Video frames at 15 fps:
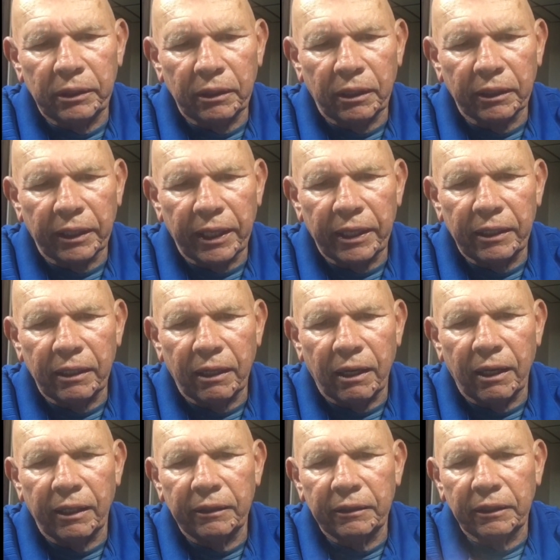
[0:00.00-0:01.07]
again
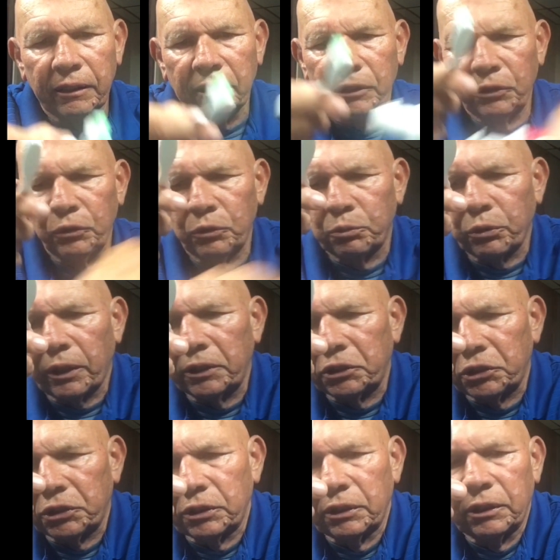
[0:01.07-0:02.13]
on the
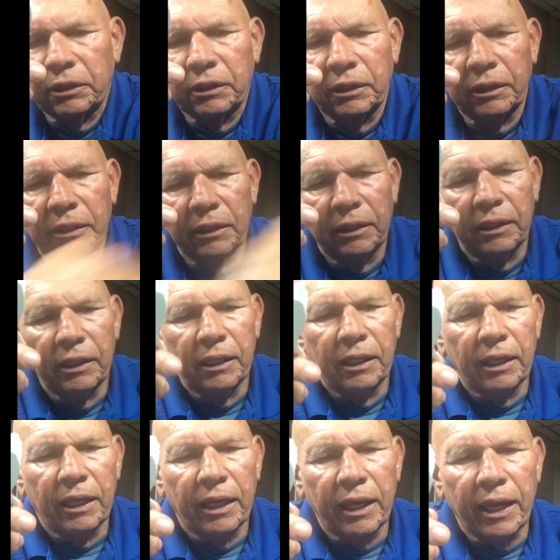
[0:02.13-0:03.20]
toothbrush,
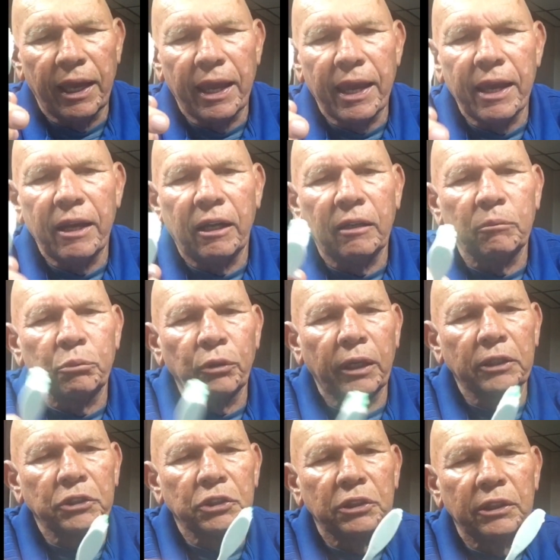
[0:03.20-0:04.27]
and I'll
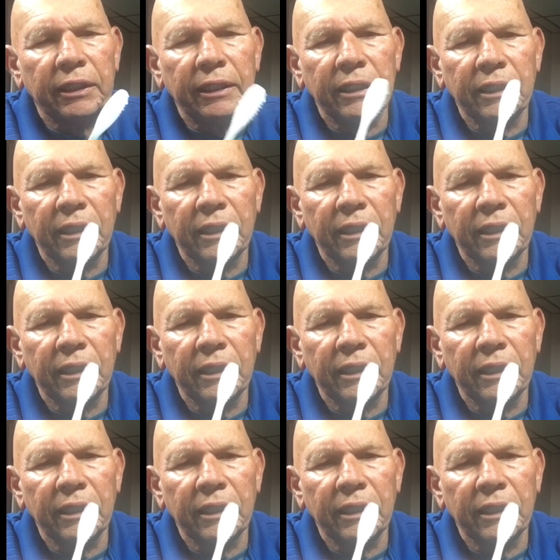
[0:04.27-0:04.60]
brush the